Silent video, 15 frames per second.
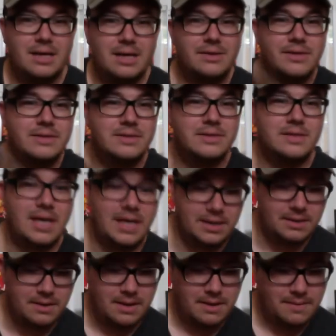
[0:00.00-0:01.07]
This is like,
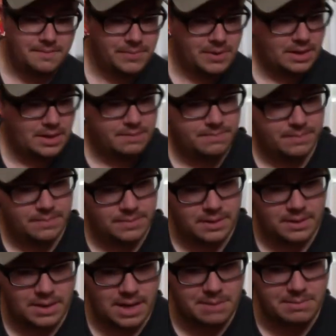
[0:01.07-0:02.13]

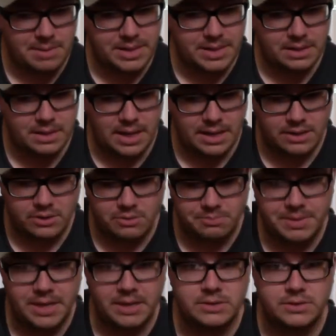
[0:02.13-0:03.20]
I maybe can
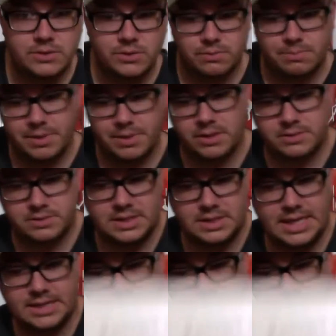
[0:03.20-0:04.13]
compare to, because the next